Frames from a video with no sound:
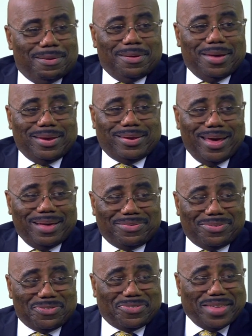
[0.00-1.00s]
That's so
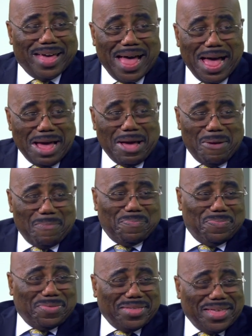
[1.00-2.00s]
true.
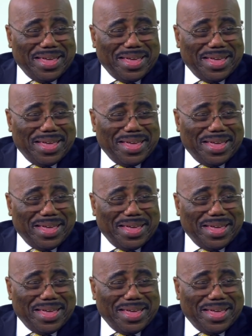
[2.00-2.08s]
That's